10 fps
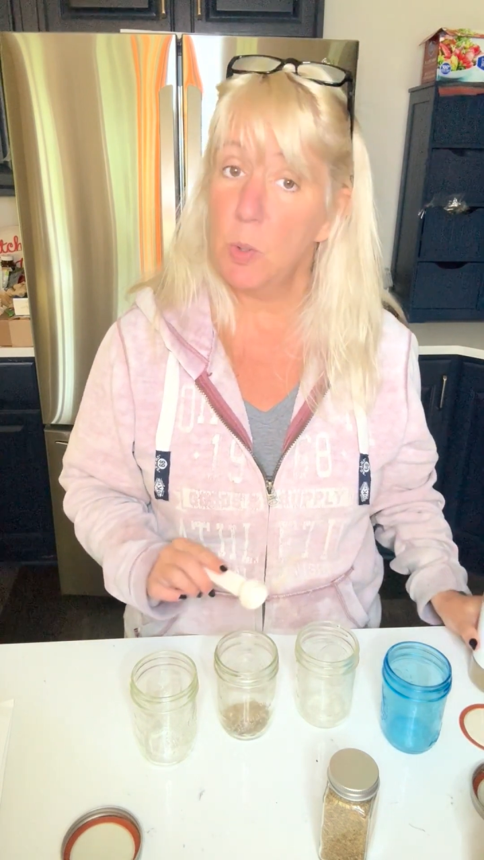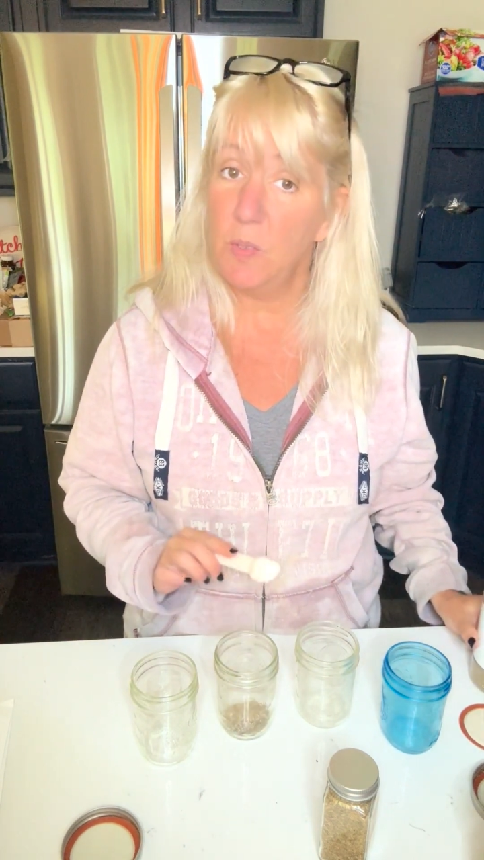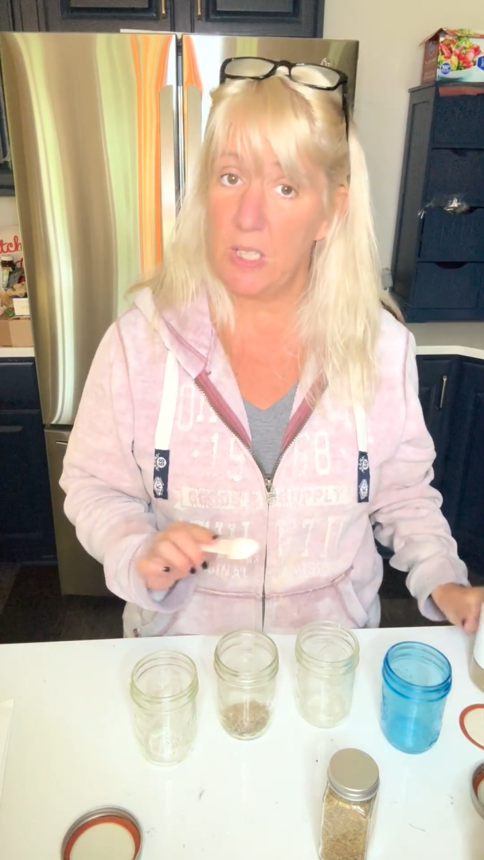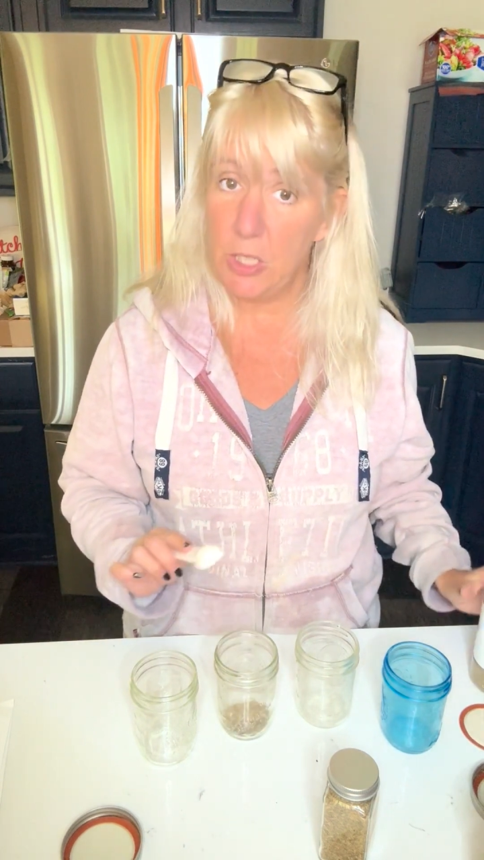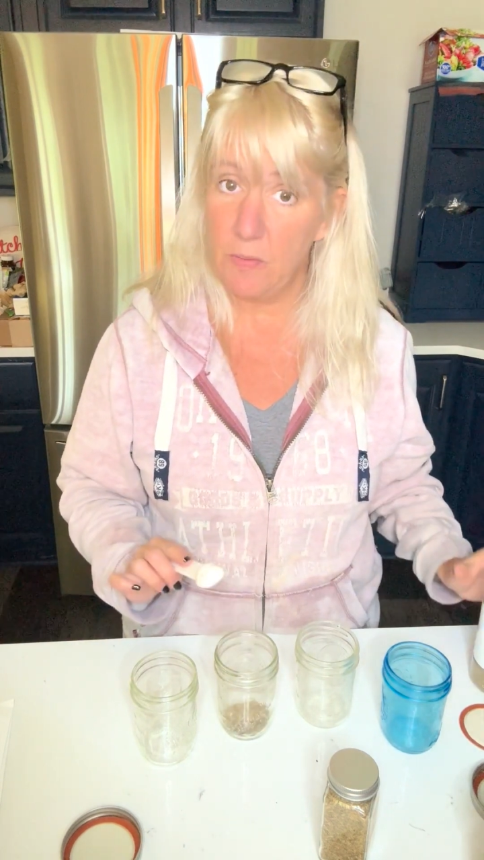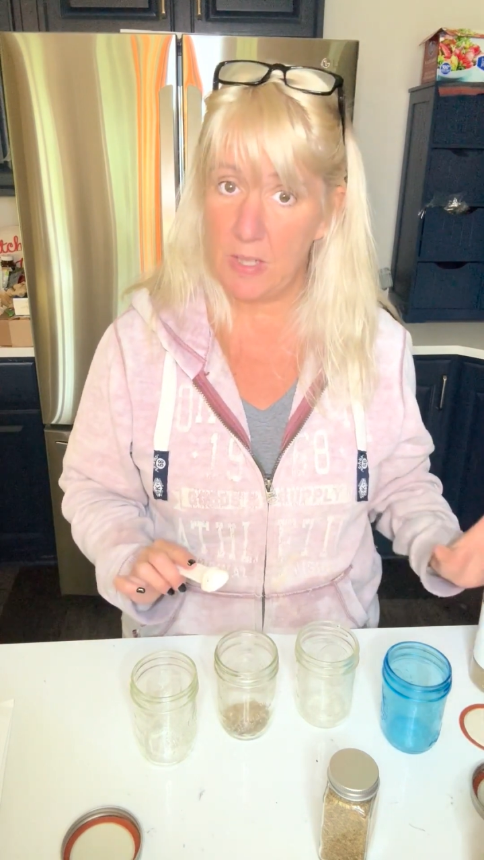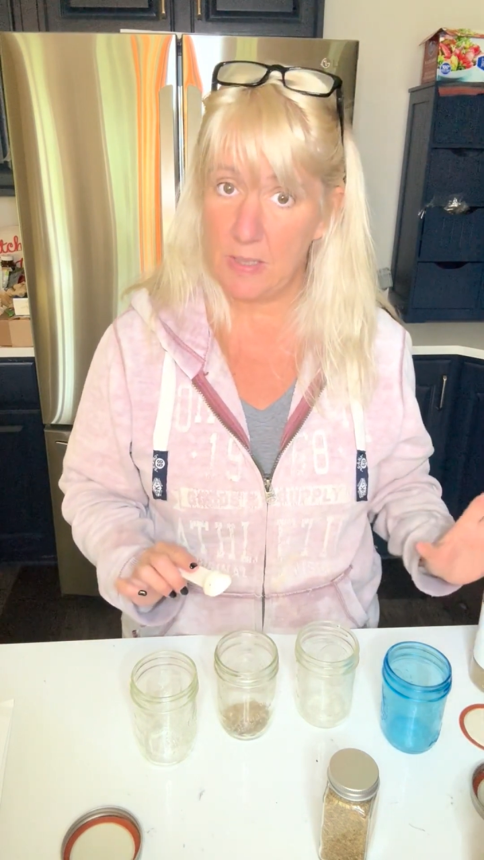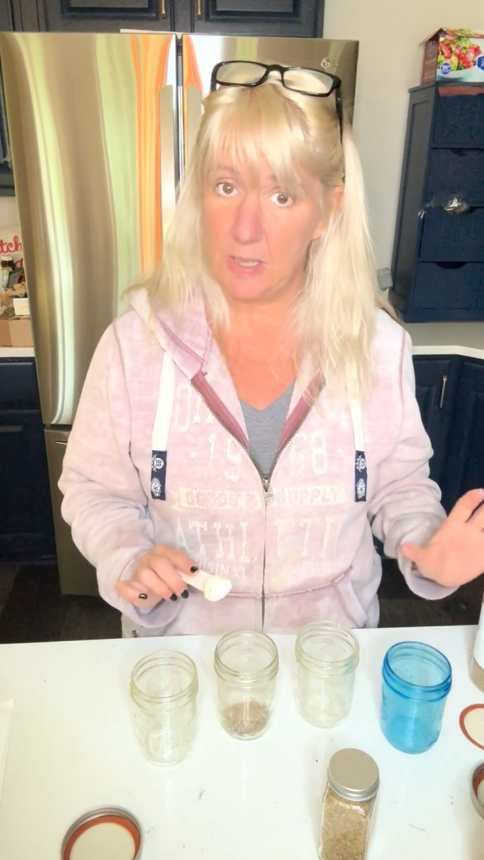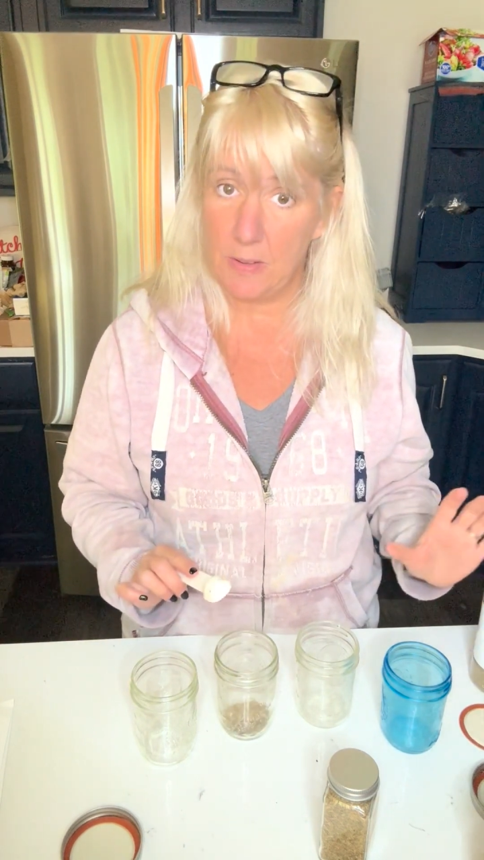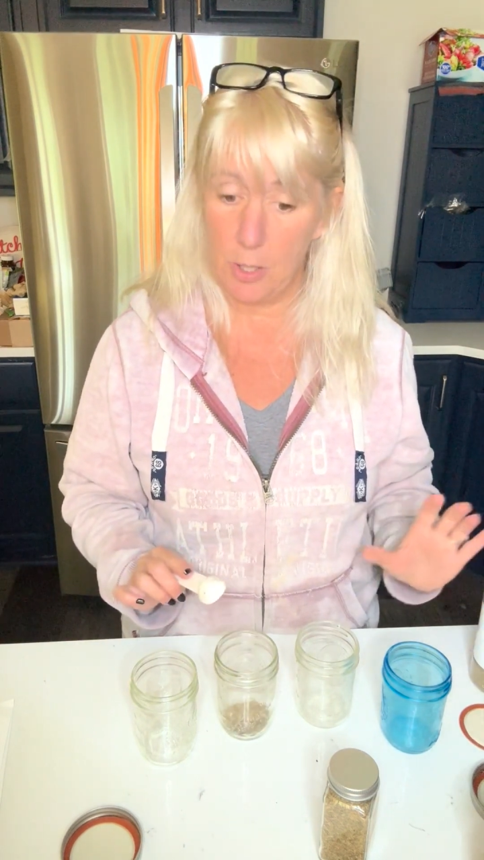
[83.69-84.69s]
of each of these
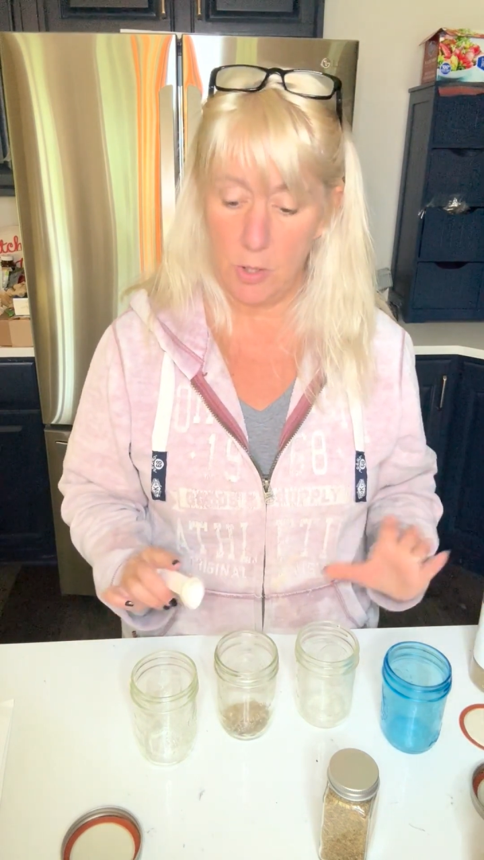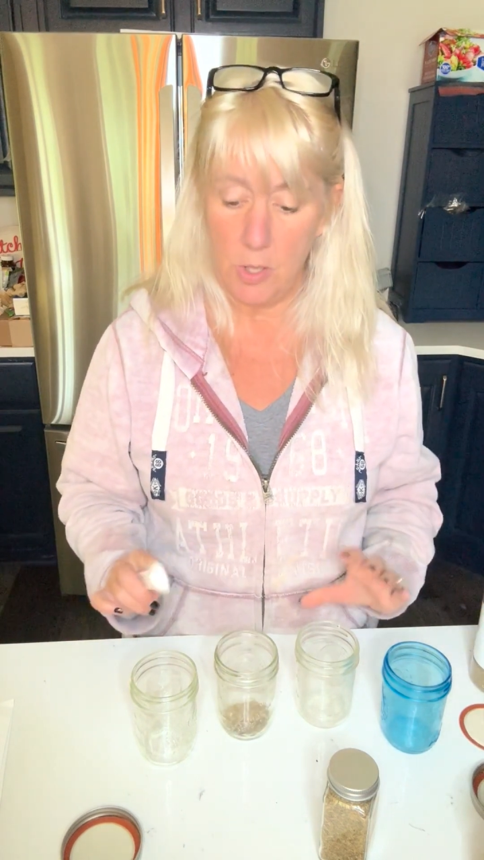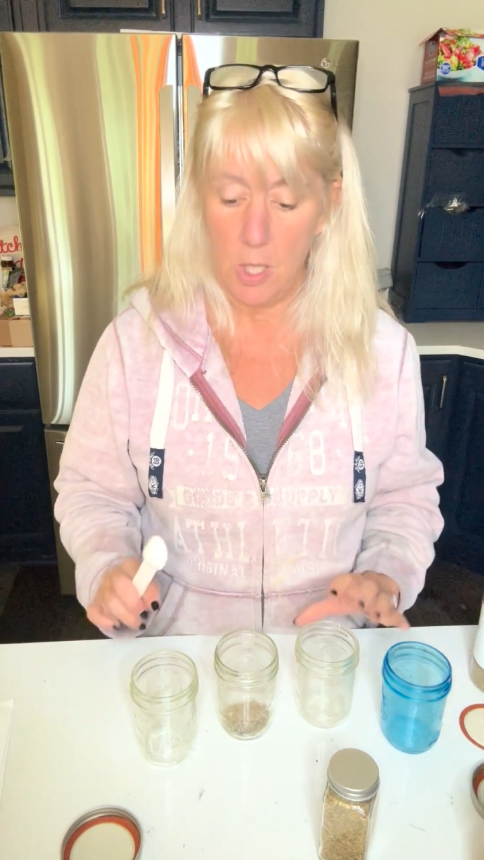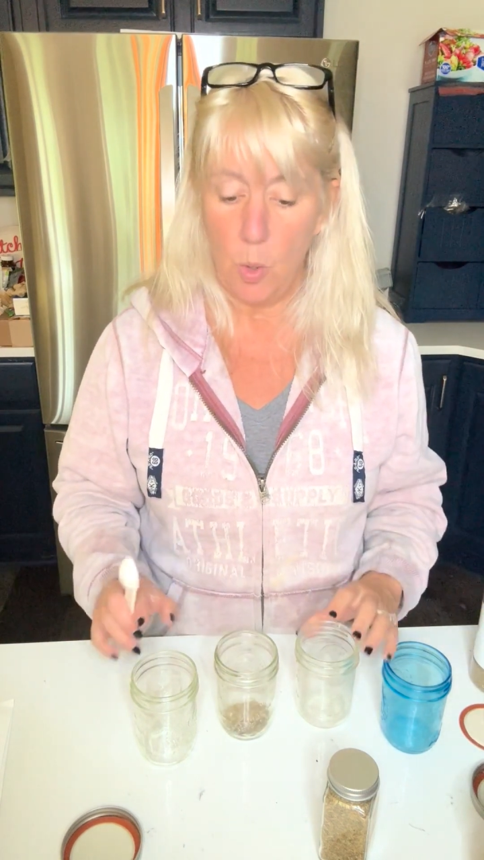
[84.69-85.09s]
in there.